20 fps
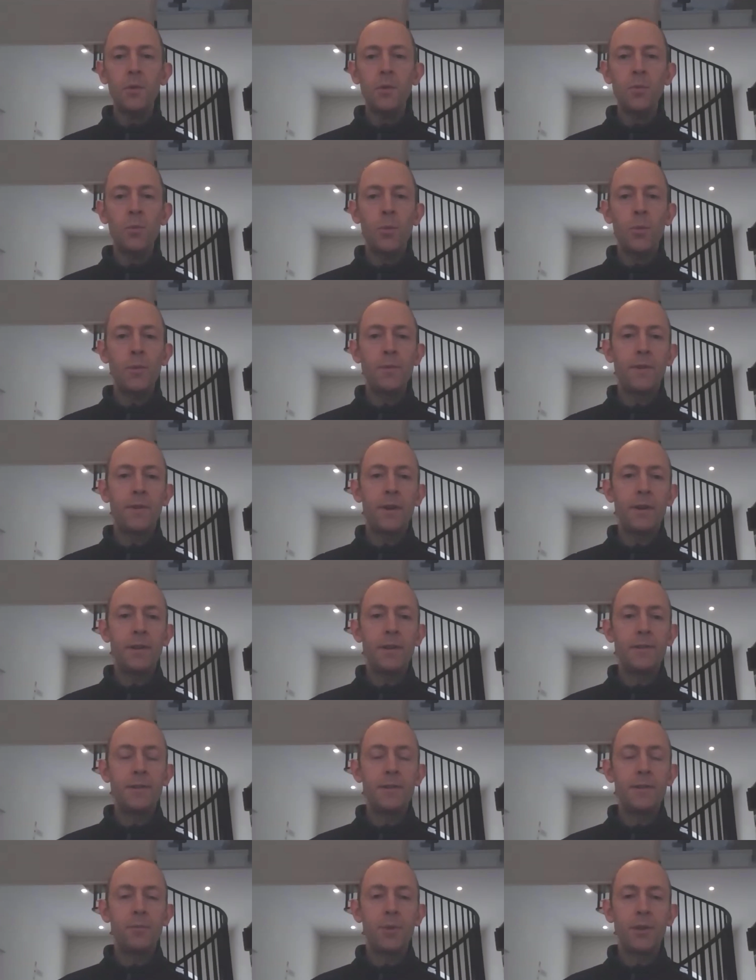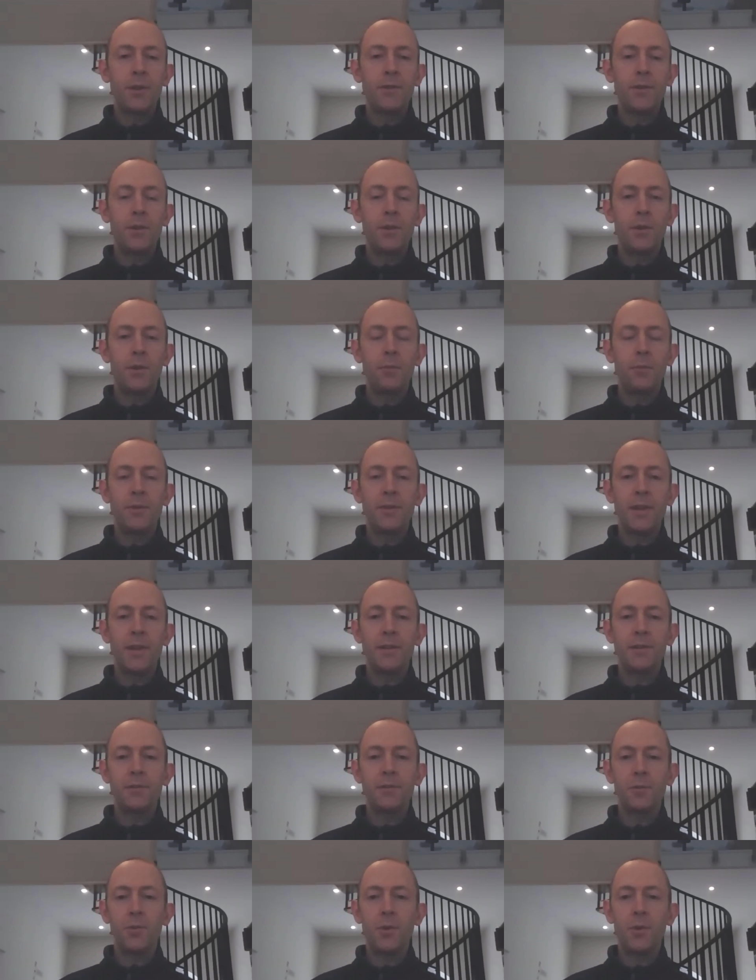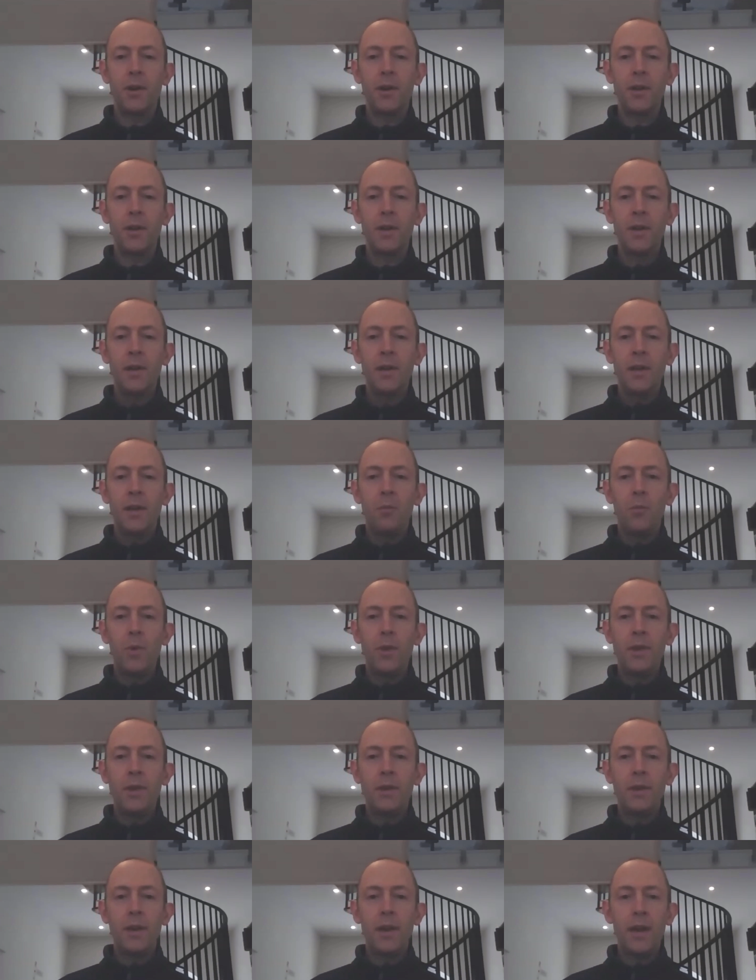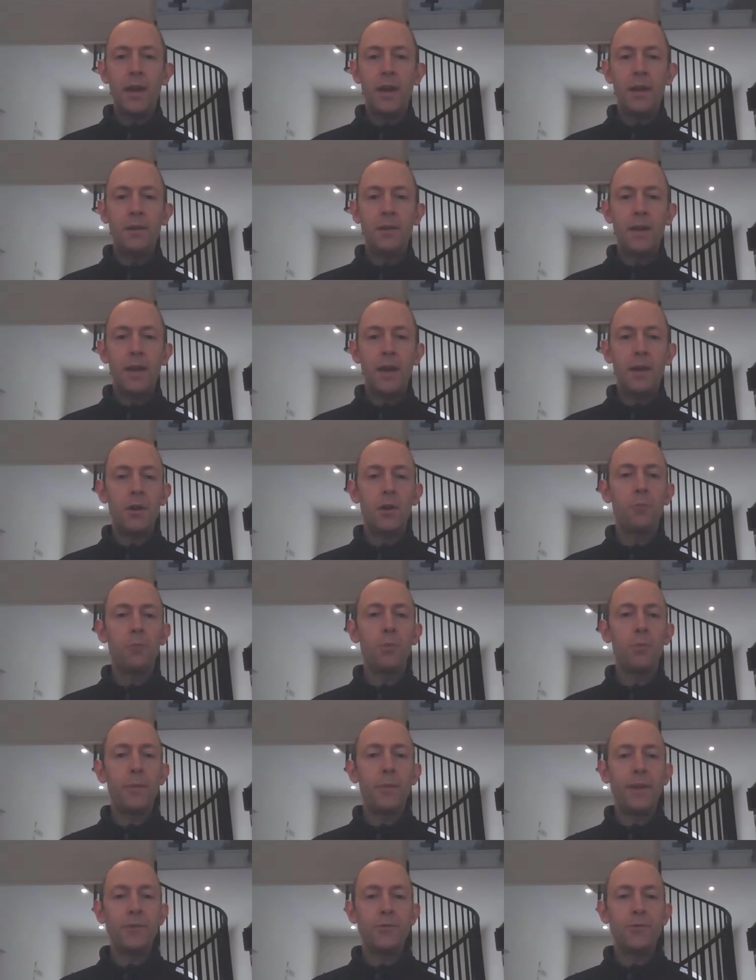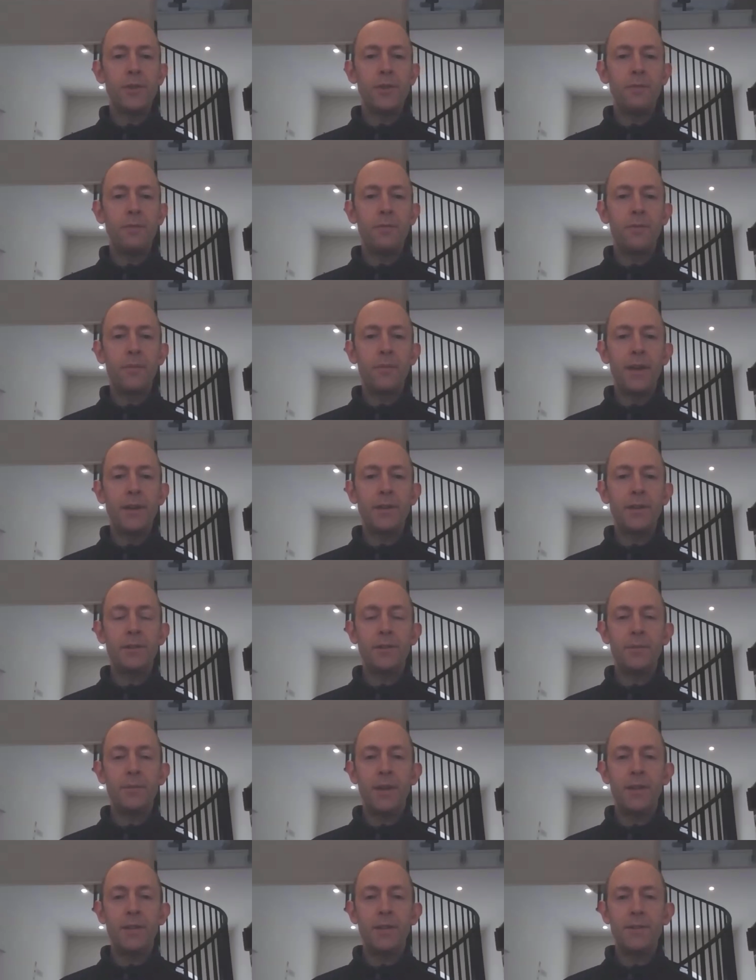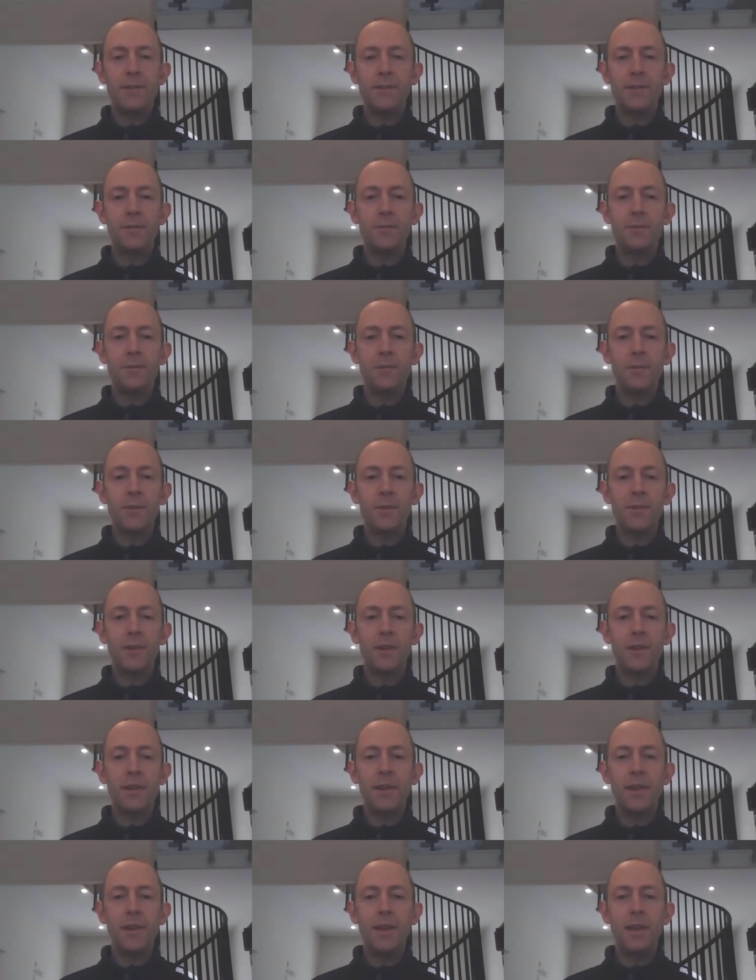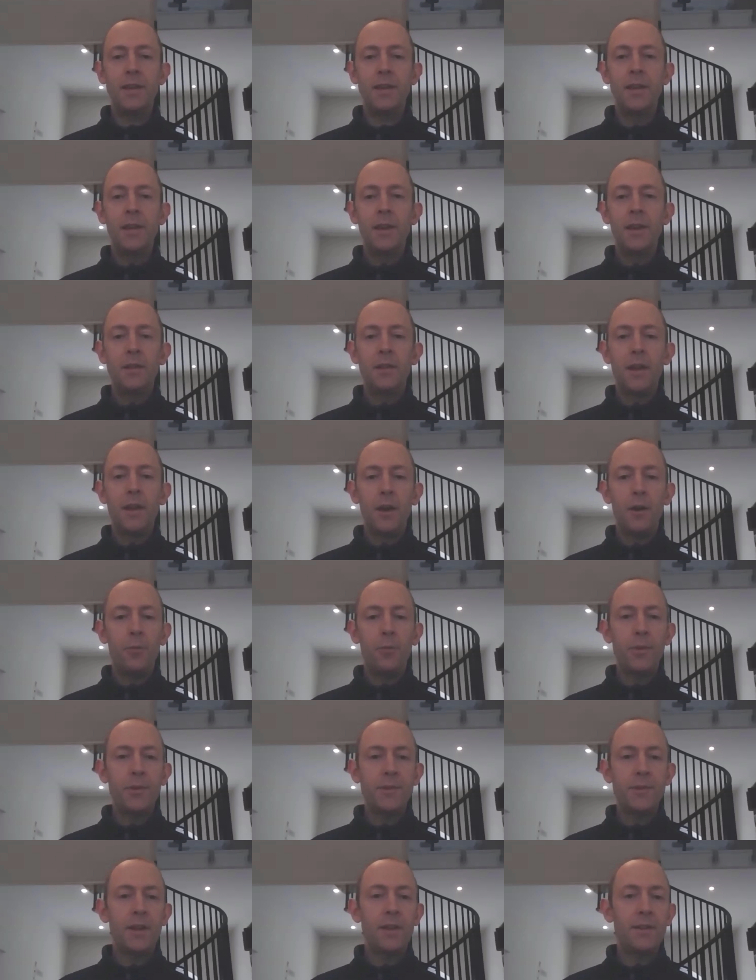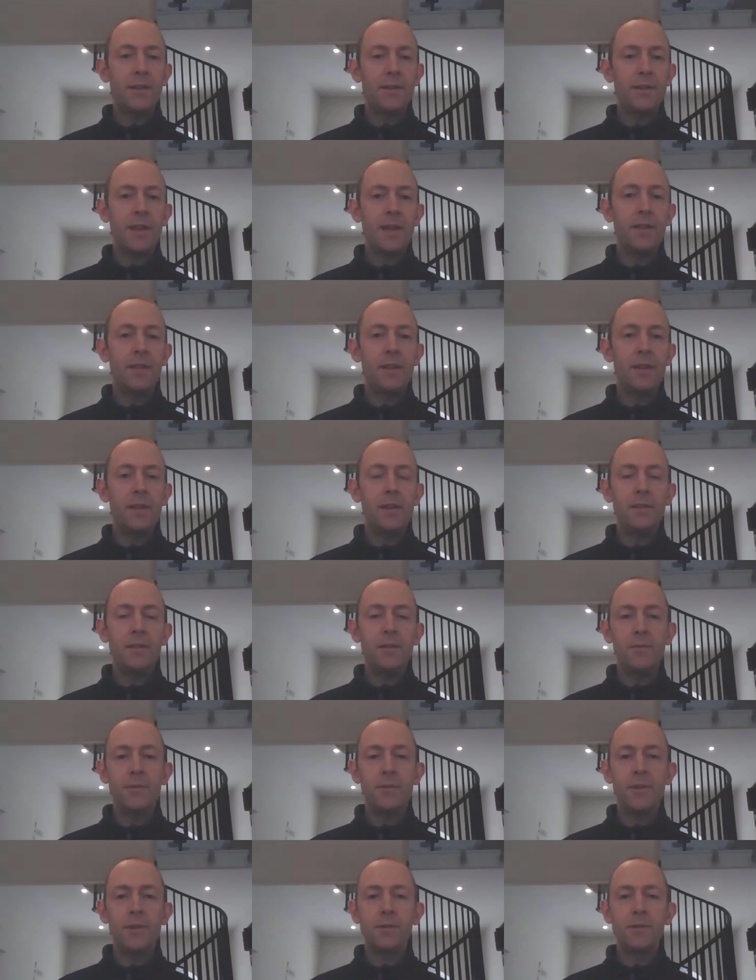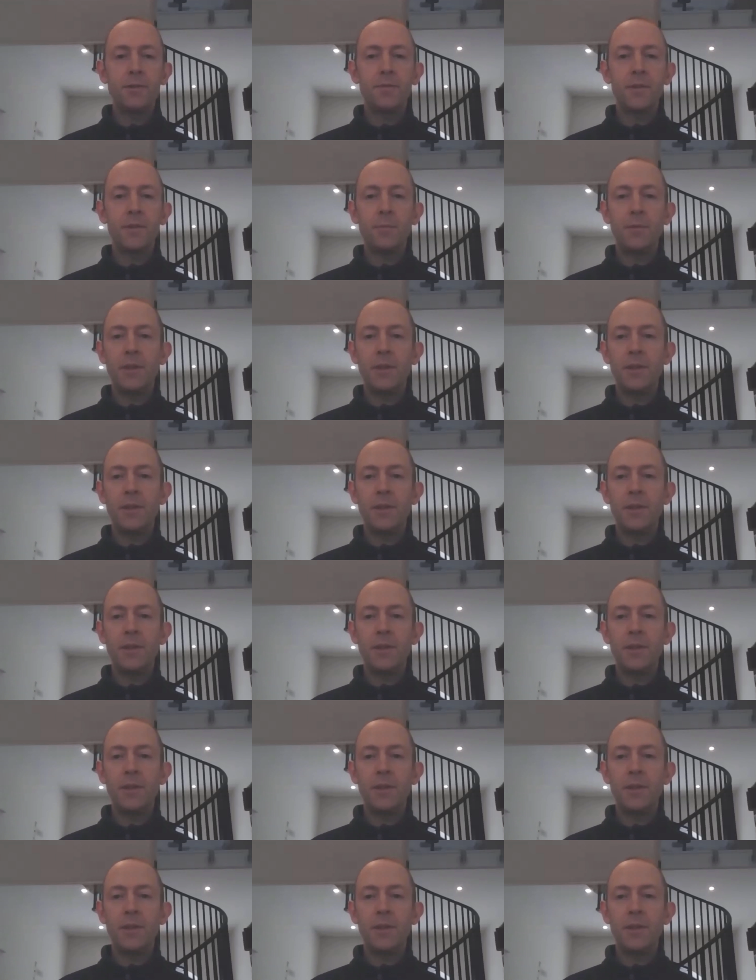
What we find is that by doing computational work, we can get complementary information about the systems that we're studying that help us to understand the results of some of the